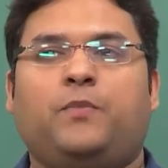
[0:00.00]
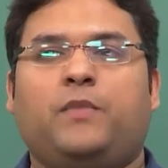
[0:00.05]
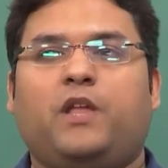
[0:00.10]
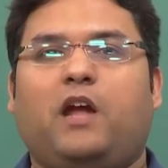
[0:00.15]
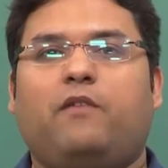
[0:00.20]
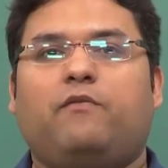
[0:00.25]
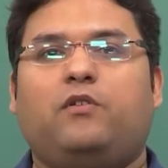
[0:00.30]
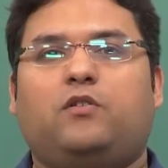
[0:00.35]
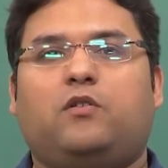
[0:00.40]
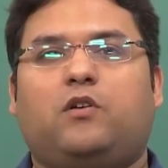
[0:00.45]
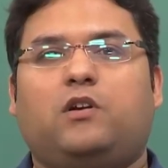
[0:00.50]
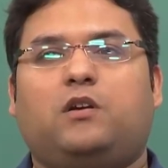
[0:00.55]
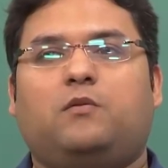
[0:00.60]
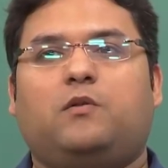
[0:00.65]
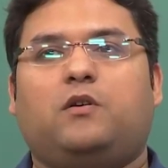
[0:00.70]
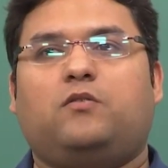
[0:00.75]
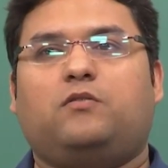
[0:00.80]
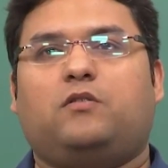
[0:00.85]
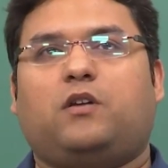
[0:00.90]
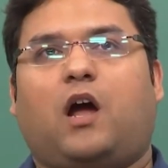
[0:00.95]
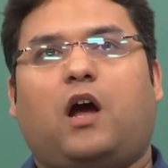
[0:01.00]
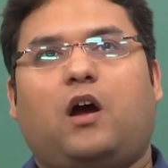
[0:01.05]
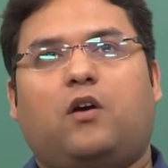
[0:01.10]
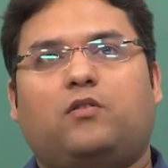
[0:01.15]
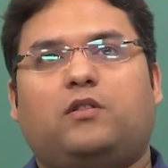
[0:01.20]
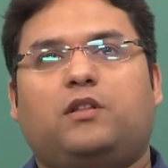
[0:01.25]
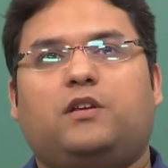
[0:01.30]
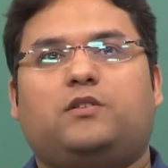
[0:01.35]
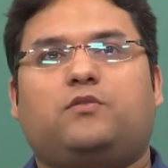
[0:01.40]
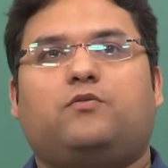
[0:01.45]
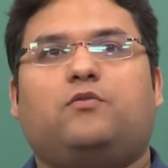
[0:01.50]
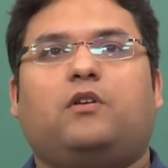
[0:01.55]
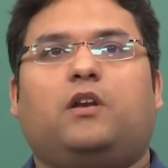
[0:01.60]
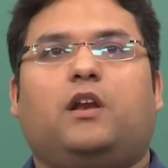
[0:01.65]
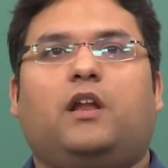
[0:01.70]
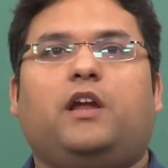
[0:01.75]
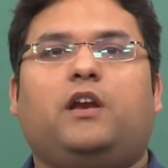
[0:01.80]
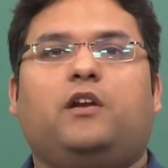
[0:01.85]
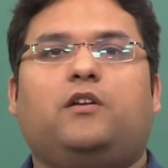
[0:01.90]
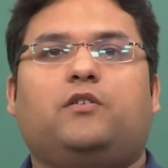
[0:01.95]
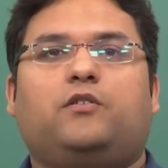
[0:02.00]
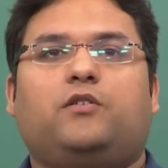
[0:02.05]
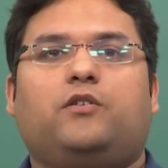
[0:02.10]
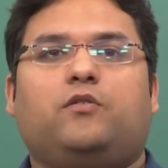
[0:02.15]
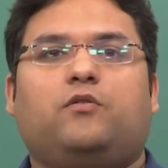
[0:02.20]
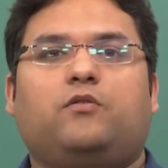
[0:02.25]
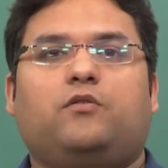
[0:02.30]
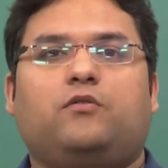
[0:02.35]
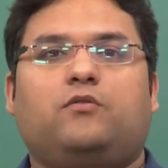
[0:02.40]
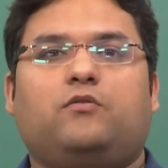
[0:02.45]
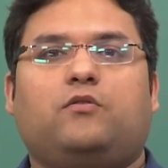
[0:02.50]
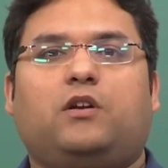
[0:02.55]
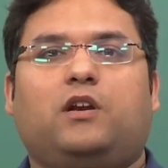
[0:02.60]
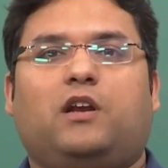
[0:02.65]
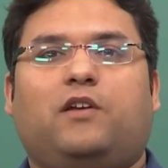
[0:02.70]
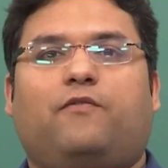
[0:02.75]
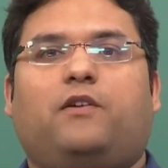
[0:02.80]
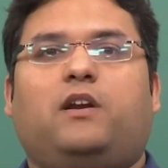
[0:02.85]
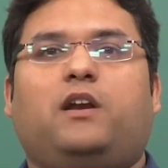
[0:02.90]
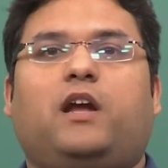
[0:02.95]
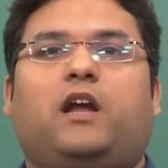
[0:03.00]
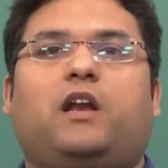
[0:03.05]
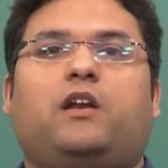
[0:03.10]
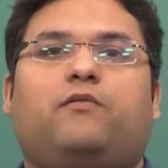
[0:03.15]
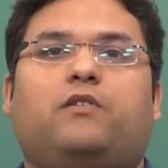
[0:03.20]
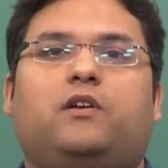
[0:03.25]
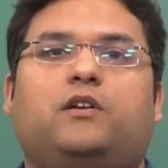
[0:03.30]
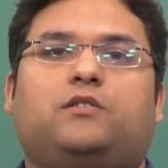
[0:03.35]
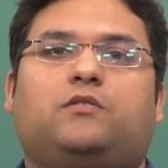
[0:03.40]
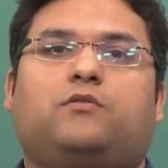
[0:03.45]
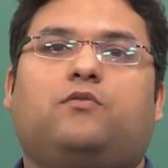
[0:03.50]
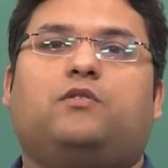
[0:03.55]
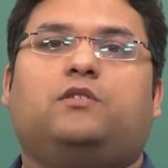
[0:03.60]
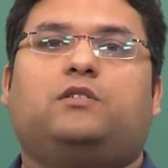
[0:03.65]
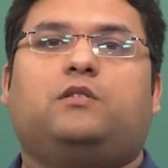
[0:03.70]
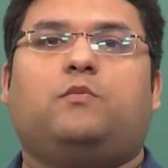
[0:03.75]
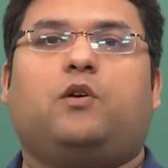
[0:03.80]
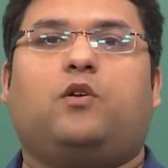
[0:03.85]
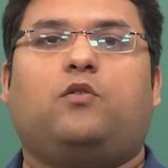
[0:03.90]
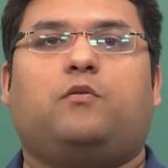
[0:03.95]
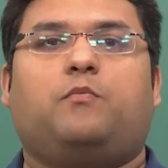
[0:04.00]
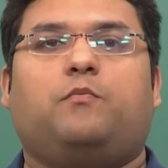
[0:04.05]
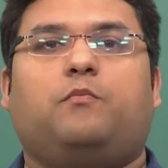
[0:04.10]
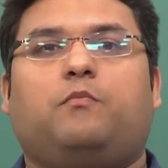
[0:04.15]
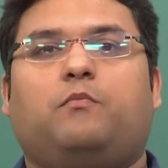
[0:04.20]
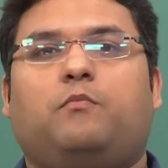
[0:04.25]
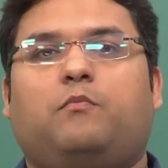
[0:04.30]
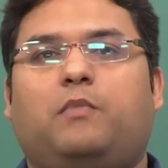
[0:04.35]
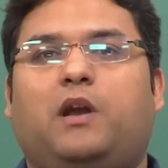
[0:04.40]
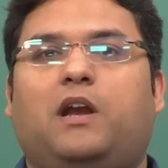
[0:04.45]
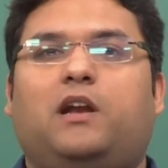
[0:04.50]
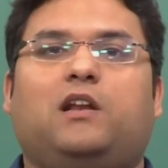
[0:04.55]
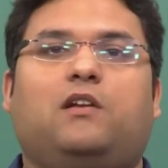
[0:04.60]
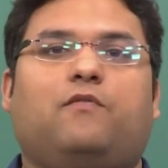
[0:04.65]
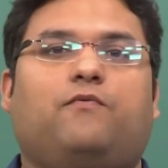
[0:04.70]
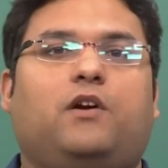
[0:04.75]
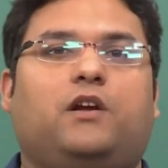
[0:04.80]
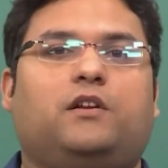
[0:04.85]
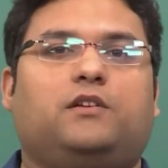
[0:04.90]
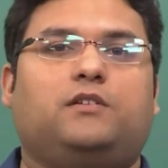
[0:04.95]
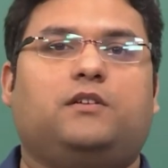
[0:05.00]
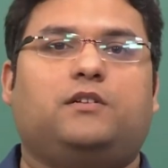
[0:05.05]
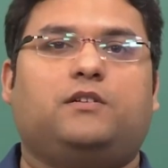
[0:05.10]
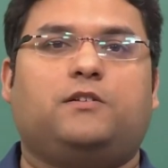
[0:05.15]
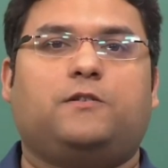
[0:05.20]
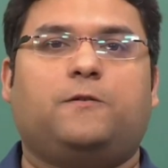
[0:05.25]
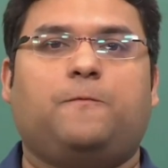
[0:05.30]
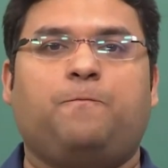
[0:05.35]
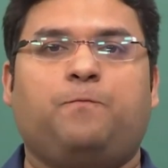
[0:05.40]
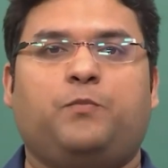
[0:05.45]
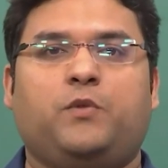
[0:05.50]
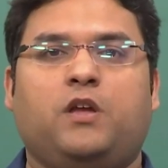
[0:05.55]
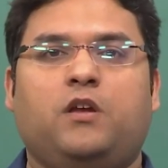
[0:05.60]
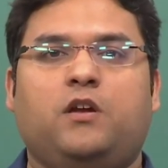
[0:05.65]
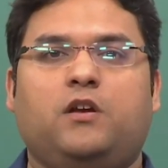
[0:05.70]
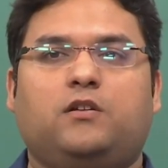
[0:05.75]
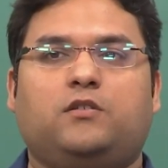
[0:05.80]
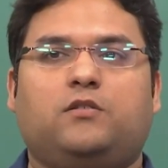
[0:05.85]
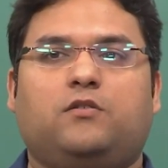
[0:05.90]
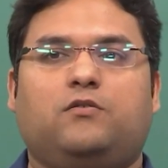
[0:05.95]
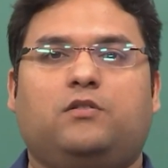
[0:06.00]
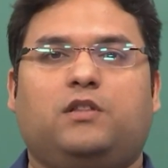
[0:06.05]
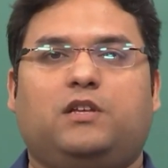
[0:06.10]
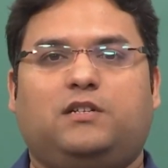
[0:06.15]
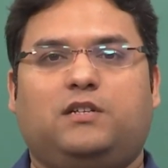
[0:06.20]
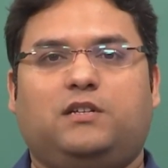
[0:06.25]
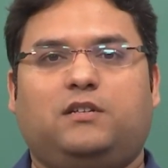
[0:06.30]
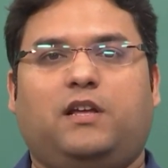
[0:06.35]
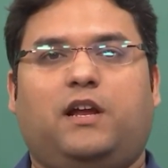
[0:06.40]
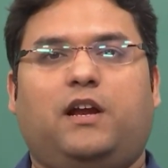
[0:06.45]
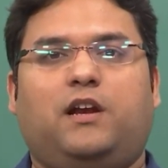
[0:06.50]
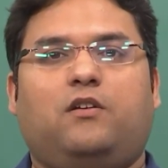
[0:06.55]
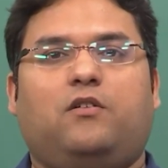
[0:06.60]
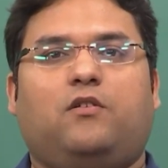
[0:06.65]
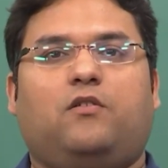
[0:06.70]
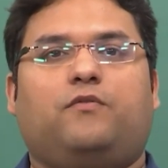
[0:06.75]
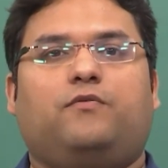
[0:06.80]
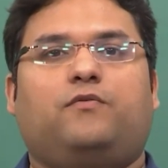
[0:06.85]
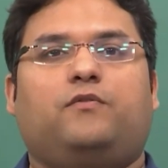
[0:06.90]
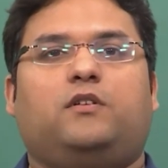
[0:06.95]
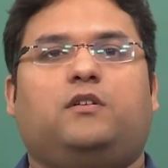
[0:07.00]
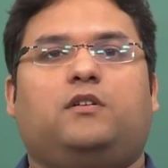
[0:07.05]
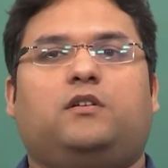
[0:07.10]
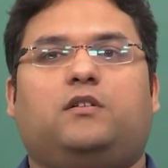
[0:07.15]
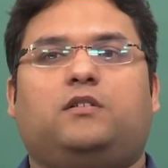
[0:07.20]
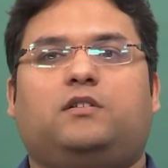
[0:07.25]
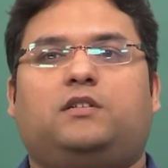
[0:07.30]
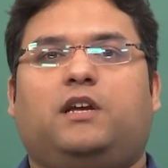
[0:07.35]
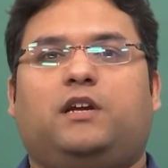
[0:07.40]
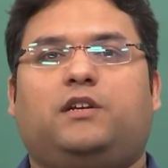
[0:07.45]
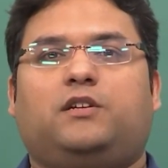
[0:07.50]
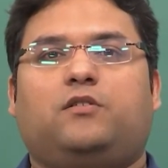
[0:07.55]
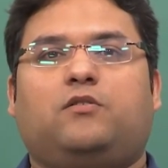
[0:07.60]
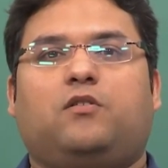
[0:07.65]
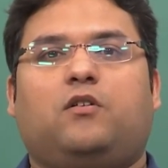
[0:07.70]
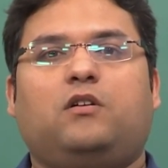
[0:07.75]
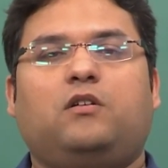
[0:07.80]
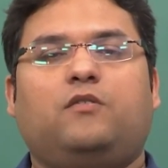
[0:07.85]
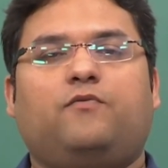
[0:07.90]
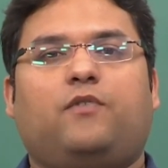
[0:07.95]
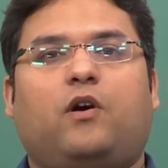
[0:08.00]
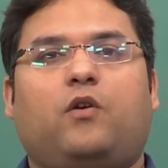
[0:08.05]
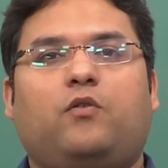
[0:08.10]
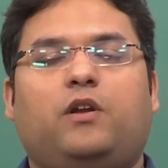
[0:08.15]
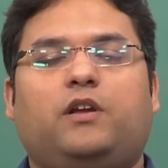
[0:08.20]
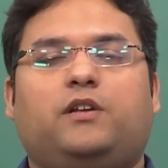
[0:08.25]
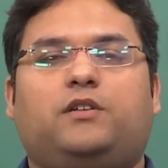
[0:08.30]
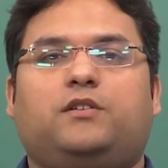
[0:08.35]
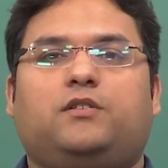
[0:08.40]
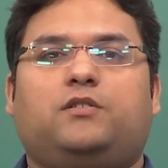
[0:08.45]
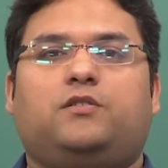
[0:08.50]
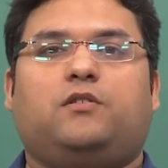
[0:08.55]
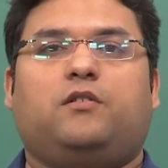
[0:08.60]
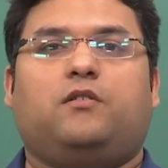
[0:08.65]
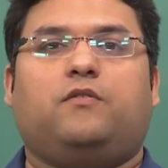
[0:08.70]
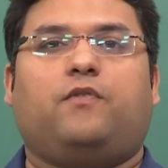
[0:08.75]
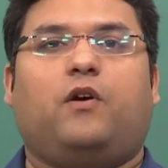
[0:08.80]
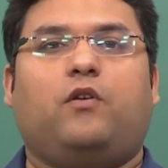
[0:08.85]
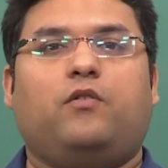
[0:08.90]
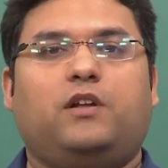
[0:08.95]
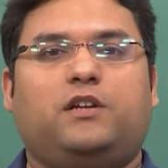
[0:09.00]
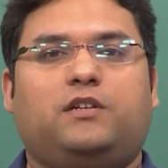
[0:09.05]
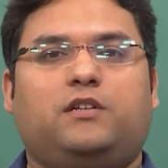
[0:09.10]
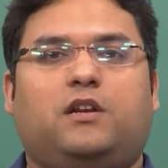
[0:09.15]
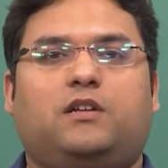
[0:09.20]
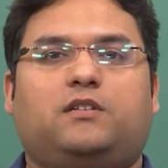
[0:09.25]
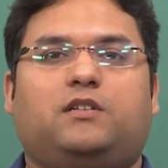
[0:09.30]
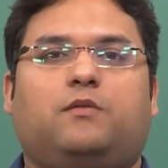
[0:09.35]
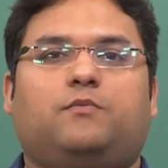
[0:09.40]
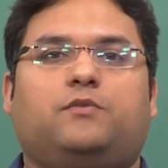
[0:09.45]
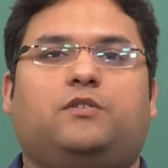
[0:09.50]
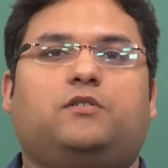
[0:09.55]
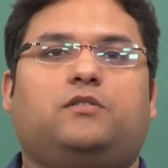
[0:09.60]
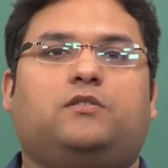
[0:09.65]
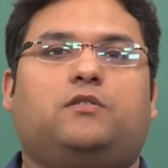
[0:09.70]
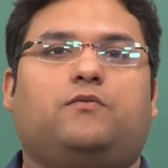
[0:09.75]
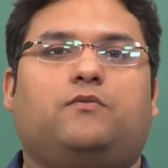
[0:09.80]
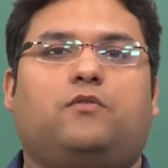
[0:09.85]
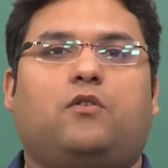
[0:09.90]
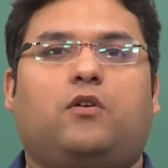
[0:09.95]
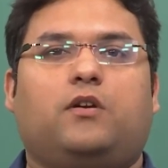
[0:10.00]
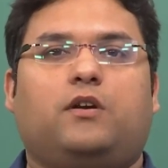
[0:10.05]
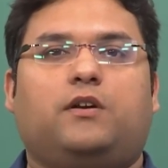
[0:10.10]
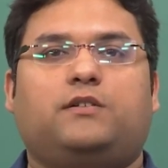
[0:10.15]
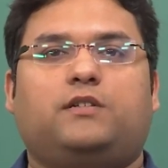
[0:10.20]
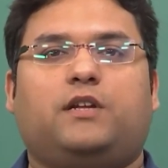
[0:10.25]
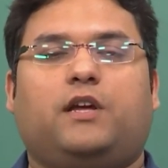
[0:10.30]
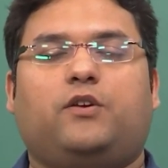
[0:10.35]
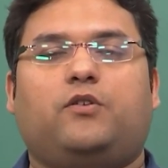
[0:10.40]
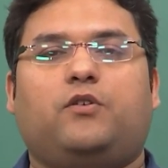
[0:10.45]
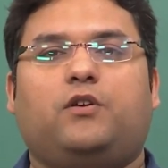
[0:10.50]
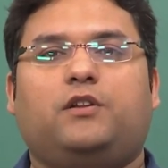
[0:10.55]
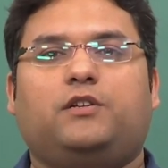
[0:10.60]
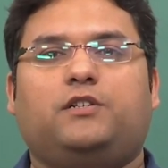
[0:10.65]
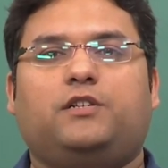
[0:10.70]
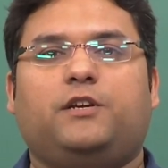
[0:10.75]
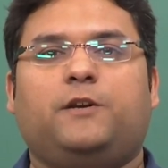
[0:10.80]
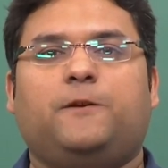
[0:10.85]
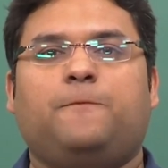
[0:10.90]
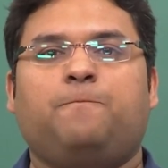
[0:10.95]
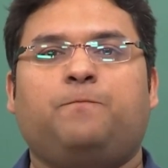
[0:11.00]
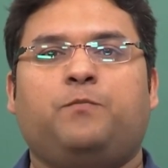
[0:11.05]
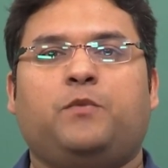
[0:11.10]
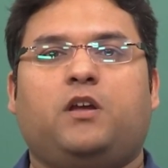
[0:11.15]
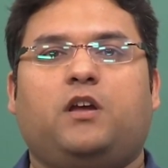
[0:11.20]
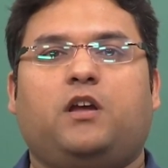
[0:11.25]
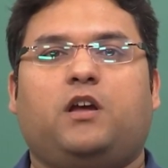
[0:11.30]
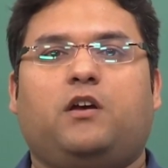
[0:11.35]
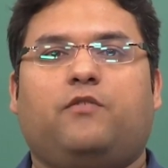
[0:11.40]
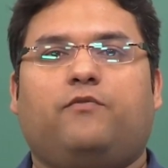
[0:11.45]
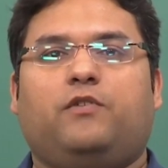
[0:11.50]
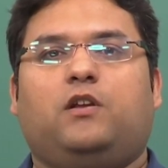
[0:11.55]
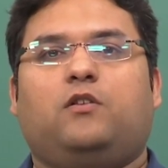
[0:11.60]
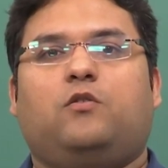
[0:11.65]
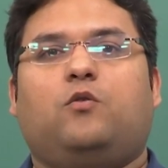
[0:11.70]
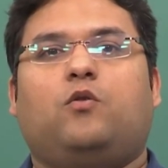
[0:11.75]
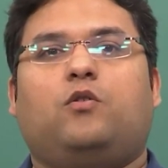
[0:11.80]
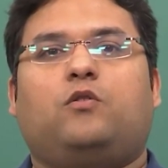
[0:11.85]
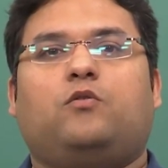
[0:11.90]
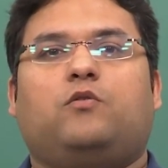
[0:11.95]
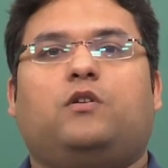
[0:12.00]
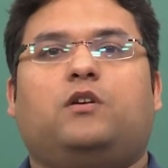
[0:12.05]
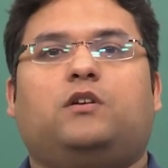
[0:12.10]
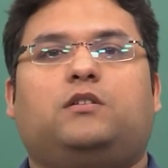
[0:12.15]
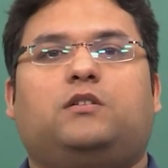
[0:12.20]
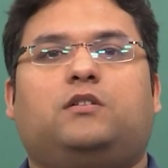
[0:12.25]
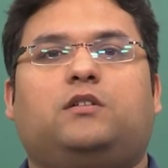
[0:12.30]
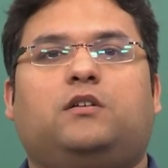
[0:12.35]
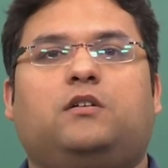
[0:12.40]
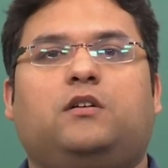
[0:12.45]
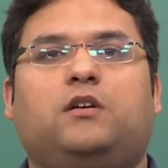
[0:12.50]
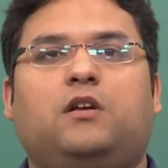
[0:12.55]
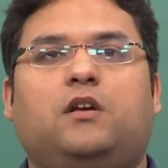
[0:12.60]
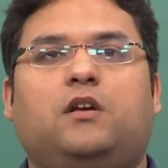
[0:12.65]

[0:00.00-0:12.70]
and we talked about how these could lead to a different kind of a discourse about mental functions. So this is the end of the session on foundational assumptions of cognitive psychology. We will go towards the